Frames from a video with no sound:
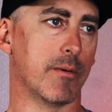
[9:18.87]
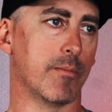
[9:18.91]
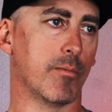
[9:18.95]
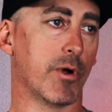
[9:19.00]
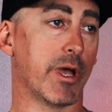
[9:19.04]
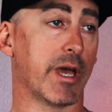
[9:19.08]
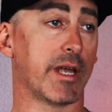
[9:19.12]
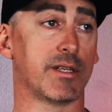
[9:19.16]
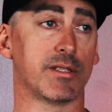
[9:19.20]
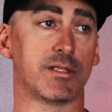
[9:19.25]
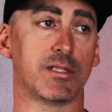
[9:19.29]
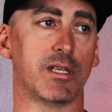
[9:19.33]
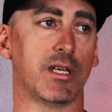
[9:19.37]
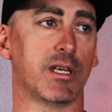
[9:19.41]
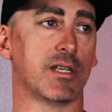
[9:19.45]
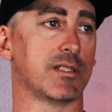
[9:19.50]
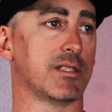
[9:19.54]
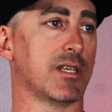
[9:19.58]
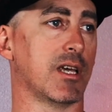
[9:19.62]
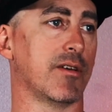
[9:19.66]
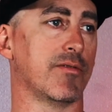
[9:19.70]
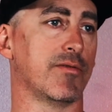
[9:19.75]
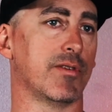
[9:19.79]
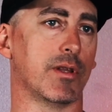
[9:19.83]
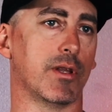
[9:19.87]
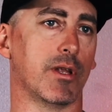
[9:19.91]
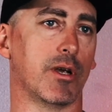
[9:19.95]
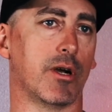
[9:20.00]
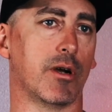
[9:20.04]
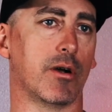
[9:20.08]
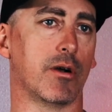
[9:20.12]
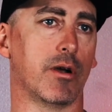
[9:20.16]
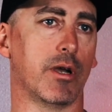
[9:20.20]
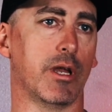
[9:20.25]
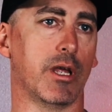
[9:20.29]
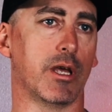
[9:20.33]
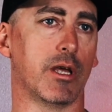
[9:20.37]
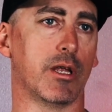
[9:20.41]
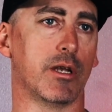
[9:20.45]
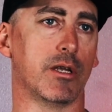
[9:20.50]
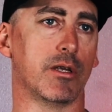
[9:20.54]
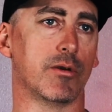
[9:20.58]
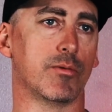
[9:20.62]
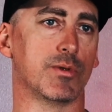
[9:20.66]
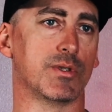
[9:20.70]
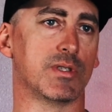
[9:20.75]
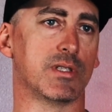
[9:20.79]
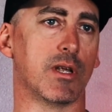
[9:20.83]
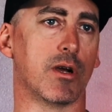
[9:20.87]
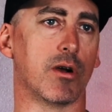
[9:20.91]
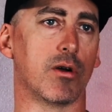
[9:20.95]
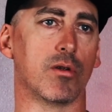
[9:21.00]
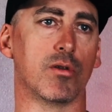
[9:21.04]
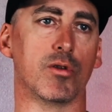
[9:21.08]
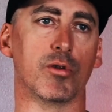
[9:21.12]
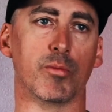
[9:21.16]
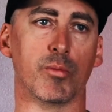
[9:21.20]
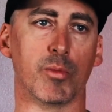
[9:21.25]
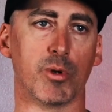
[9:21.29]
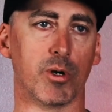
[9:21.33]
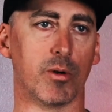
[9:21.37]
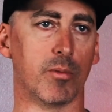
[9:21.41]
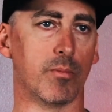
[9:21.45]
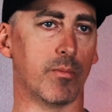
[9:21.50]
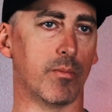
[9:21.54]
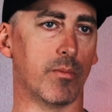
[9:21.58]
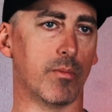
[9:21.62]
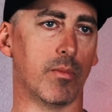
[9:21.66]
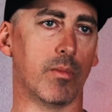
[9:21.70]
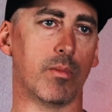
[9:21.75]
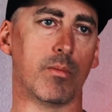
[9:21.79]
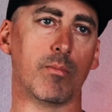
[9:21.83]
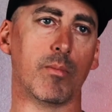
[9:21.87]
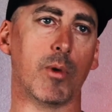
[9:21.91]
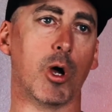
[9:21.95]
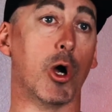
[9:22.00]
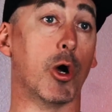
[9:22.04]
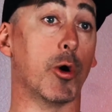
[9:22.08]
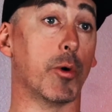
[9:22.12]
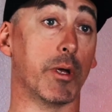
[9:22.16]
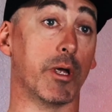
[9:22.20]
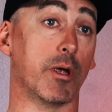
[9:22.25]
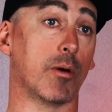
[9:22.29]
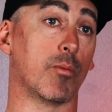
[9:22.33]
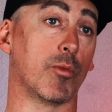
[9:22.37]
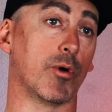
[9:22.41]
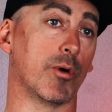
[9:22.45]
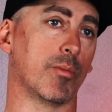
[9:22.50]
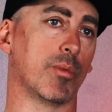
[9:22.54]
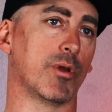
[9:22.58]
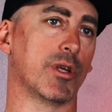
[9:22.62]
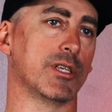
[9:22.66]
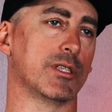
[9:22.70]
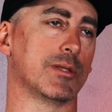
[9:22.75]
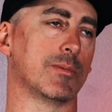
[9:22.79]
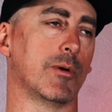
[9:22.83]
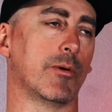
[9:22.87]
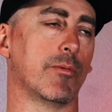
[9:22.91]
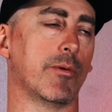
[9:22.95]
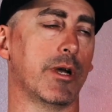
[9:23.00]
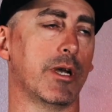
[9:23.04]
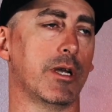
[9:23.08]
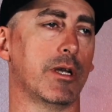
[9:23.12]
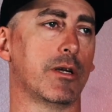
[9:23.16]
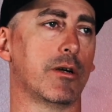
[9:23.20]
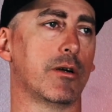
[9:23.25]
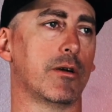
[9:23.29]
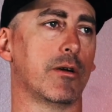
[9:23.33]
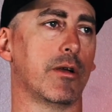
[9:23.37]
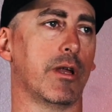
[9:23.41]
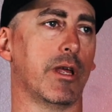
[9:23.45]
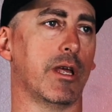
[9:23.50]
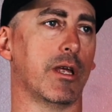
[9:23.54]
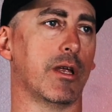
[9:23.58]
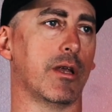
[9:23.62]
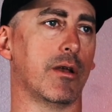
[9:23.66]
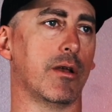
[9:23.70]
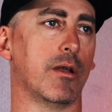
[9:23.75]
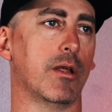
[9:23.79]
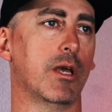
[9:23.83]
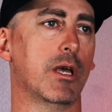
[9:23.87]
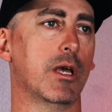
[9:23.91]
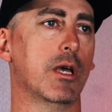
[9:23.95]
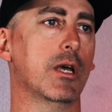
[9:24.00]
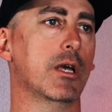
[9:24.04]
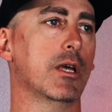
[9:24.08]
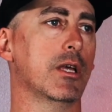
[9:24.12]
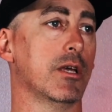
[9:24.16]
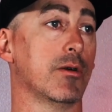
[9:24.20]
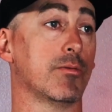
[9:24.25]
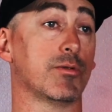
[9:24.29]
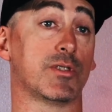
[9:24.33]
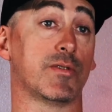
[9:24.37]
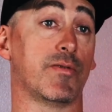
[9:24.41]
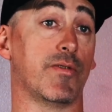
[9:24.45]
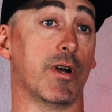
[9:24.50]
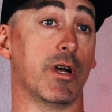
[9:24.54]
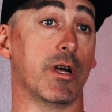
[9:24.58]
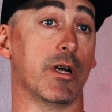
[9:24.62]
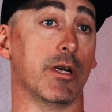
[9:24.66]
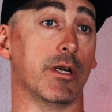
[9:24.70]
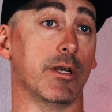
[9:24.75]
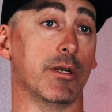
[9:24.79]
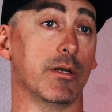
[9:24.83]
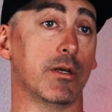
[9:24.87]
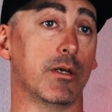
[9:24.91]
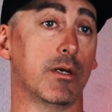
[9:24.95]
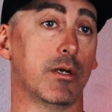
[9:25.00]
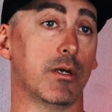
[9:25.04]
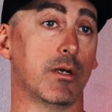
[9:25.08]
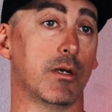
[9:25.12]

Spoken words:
We had a CSF in there, and it was their aluminum OEM replacement radiator, and it was fine